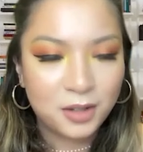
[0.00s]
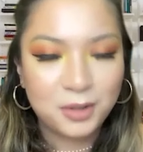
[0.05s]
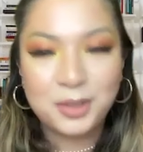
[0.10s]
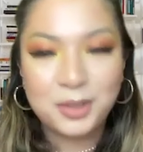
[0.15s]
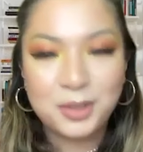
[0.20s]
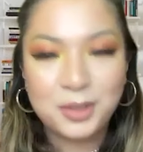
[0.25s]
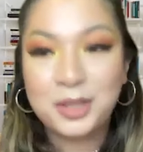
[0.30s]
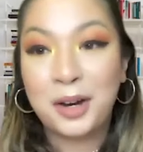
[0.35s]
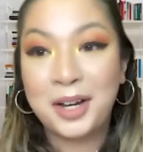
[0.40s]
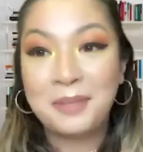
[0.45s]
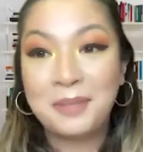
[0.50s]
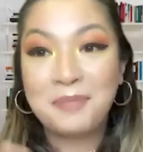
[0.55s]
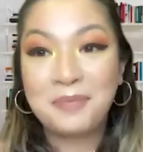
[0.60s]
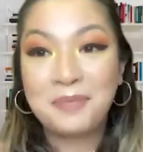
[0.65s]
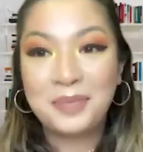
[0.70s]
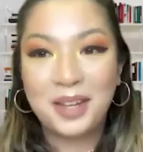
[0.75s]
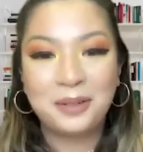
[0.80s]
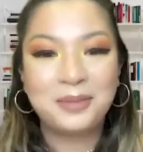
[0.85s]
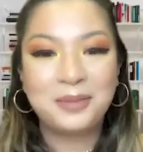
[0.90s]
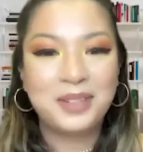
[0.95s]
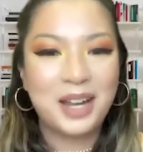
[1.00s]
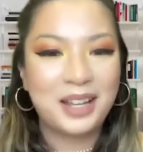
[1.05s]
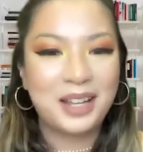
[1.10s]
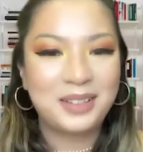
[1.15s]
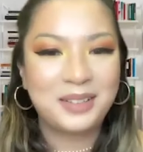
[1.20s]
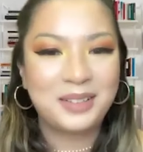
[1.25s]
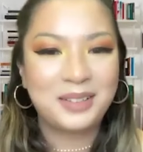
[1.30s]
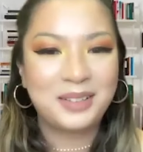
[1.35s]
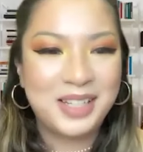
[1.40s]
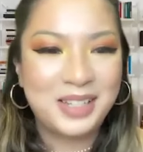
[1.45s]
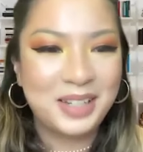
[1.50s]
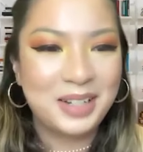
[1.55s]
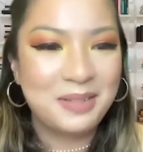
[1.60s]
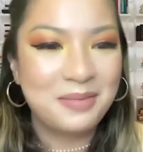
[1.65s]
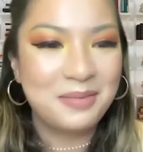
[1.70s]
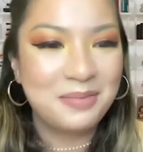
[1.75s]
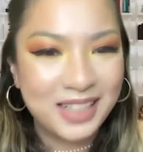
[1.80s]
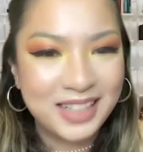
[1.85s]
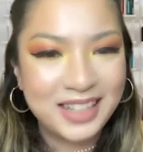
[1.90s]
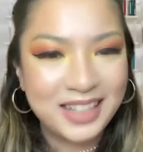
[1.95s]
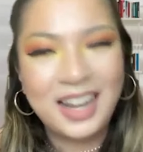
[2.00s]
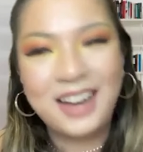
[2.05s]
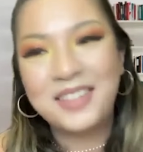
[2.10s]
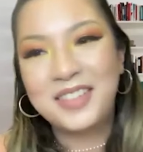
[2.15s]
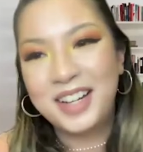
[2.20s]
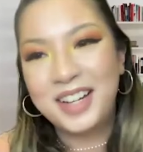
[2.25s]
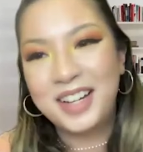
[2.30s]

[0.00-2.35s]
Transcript: Oh, sorry, no, not question, but I